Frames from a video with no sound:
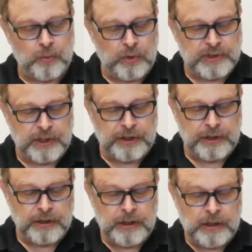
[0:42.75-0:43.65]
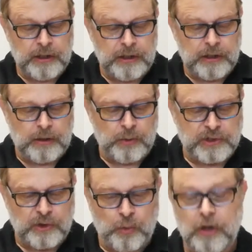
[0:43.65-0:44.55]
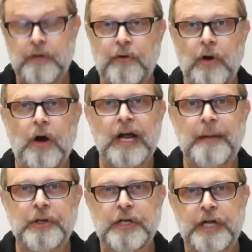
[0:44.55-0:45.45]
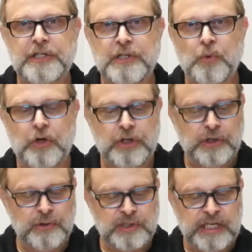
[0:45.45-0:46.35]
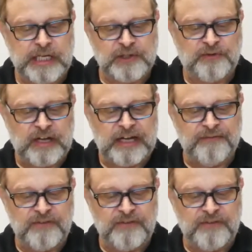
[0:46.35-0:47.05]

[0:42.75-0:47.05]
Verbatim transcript: and we'll tell you uh, what's going to work. For our application, we're going to use the S five